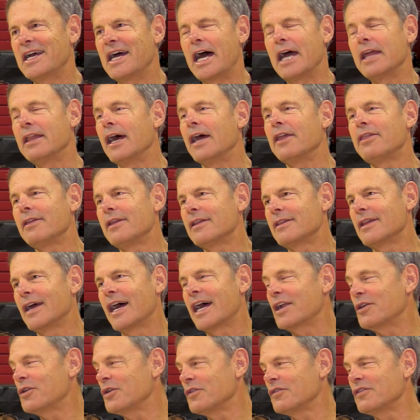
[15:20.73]
I think,
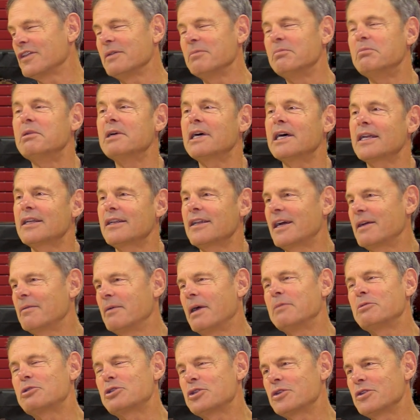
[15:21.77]
I don't know if they bet.
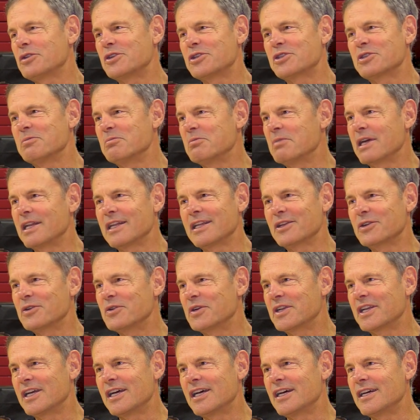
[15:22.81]
I'm sure there's some betting
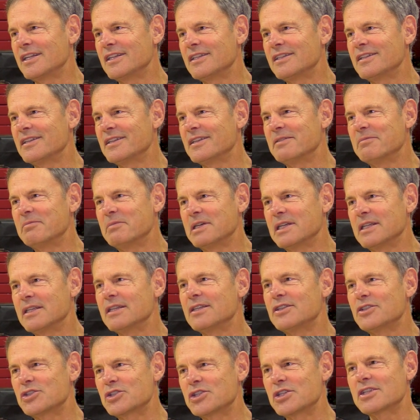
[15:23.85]
going on, but
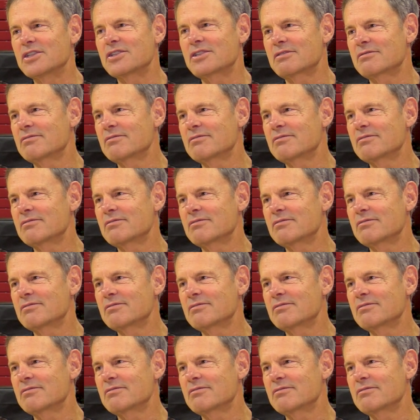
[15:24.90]
it's a